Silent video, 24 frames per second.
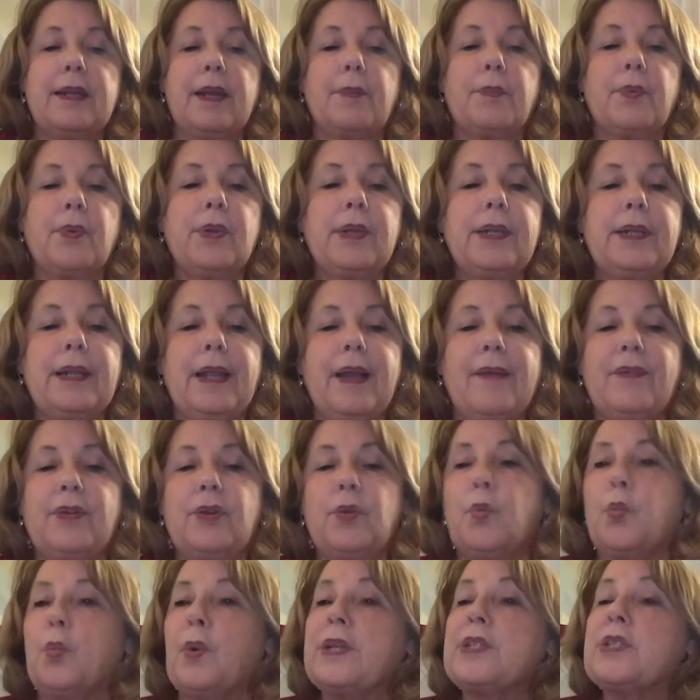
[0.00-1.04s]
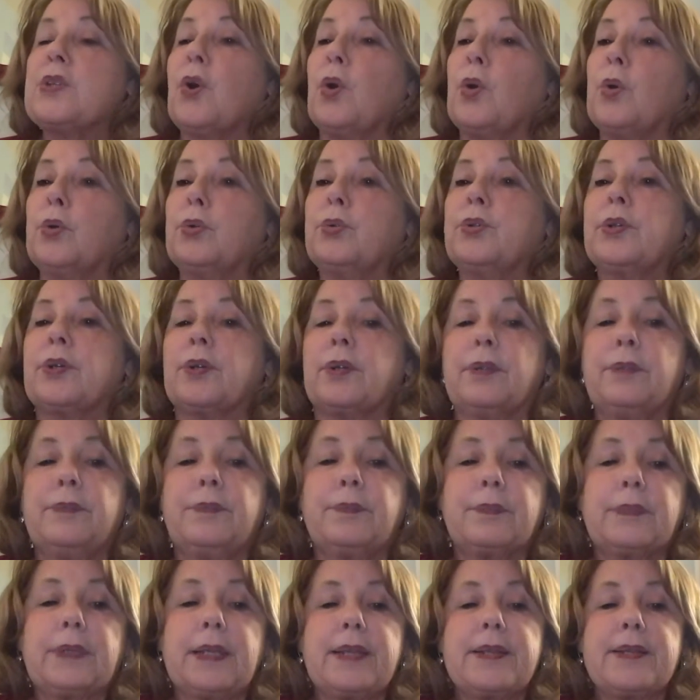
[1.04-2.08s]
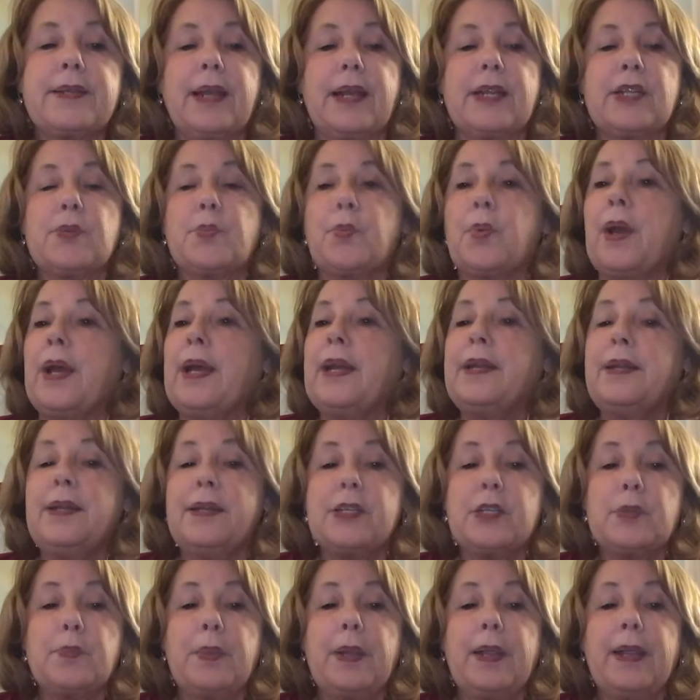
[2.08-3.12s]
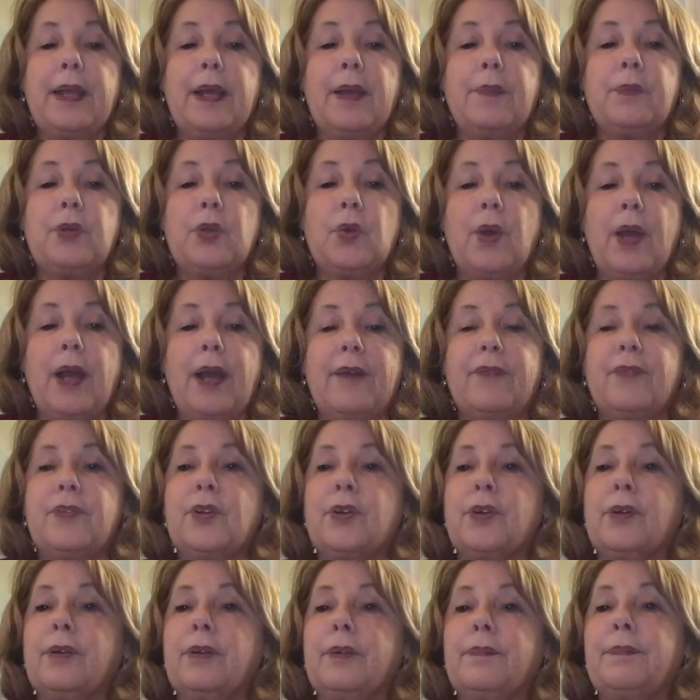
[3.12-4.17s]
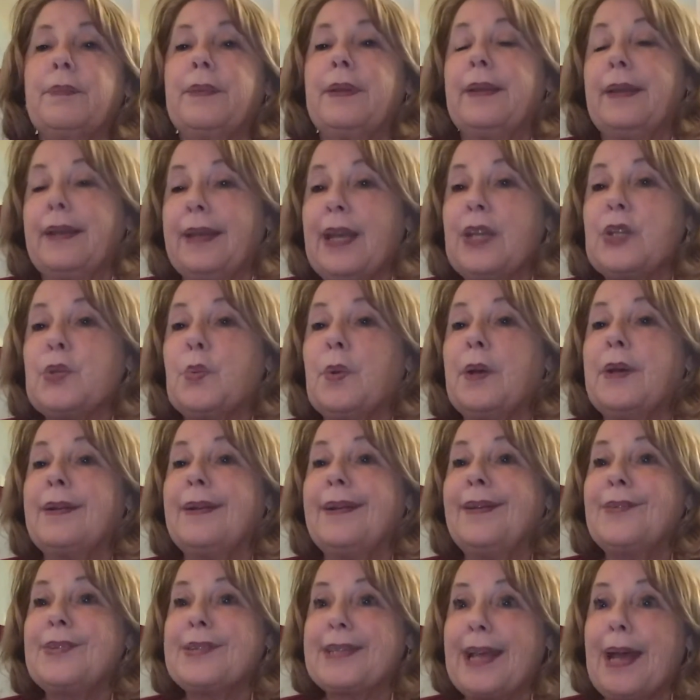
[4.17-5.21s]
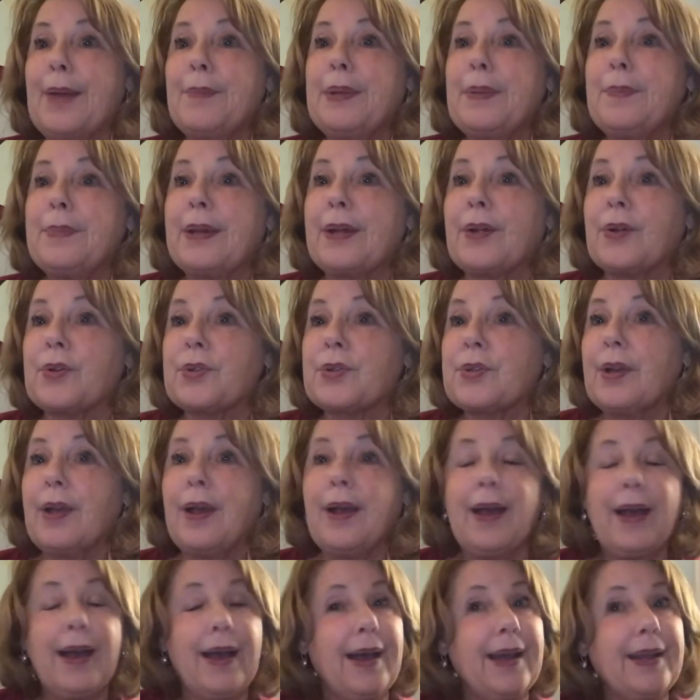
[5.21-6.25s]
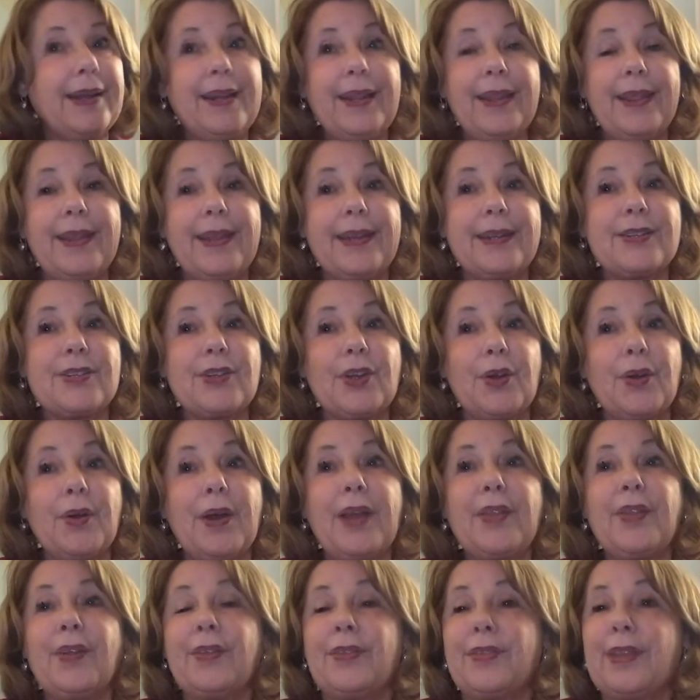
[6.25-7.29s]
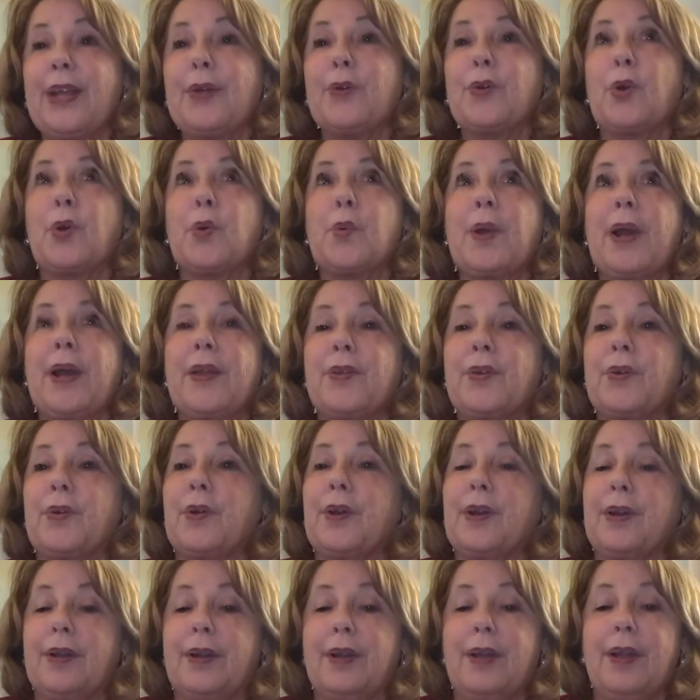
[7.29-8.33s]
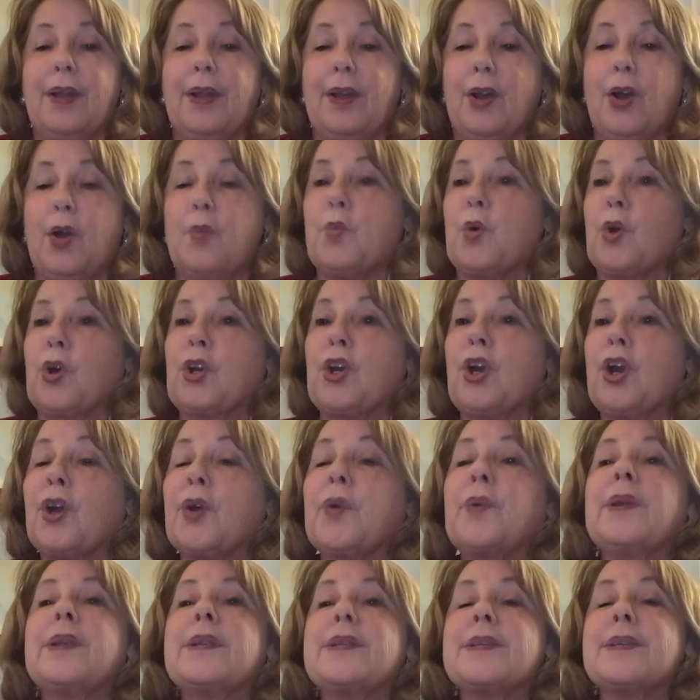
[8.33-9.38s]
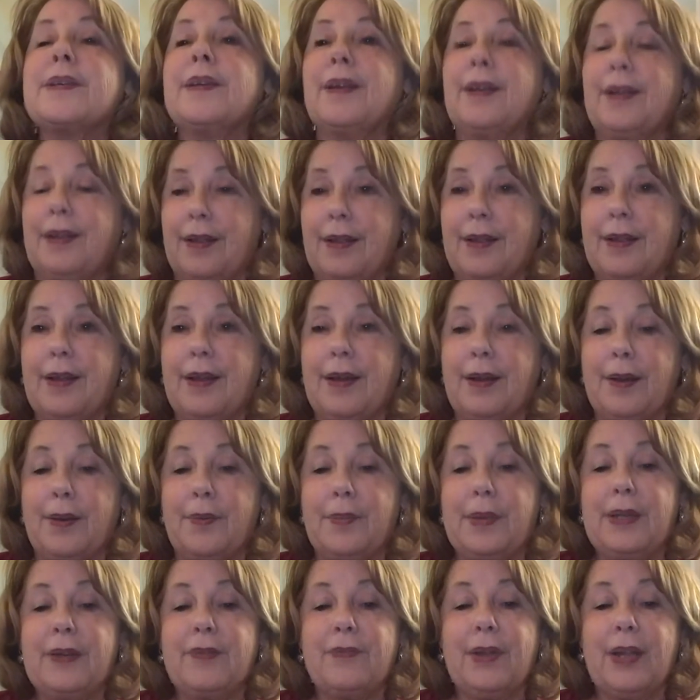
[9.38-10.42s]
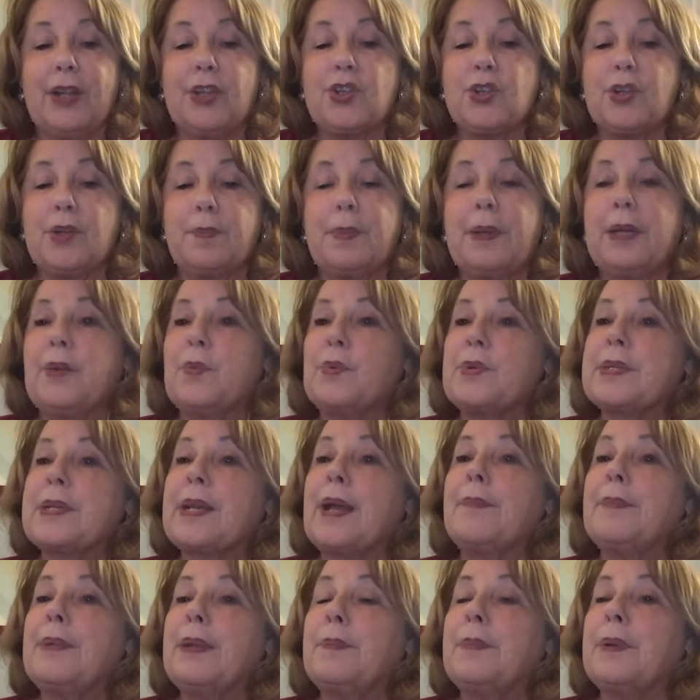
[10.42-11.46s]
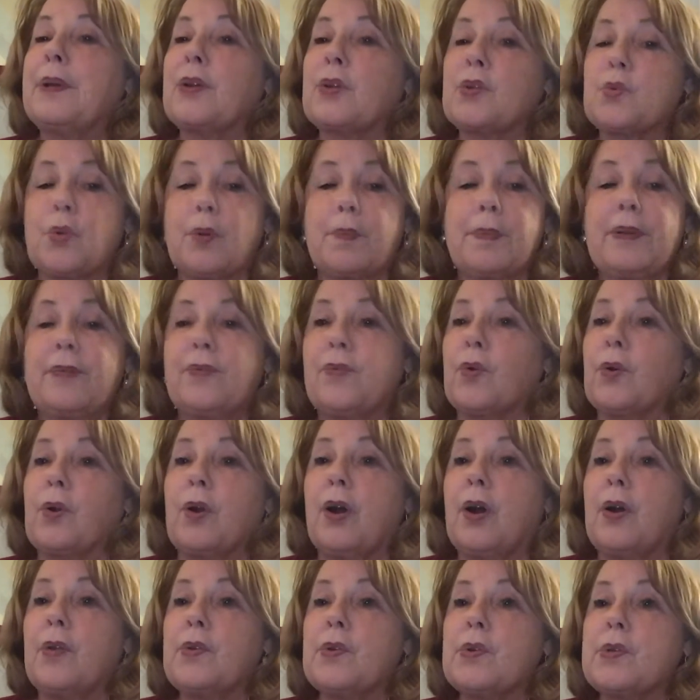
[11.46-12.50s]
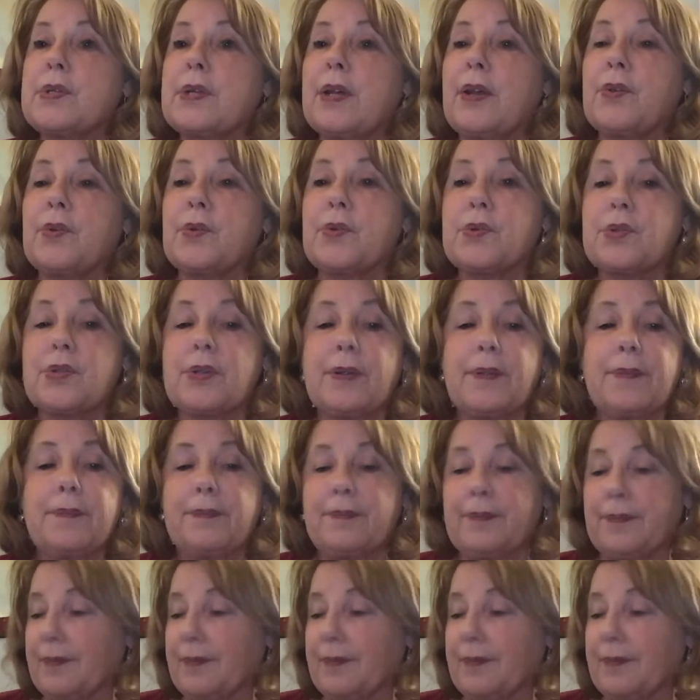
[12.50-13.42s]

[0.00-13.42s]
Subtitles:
Number 11. What's older? Sliced bread, Spam, Hugh Hefner. Guess what? It was gummy bears. I didn't think so. I thought they were rather a more current invention, but it was gummy bears were before all those others.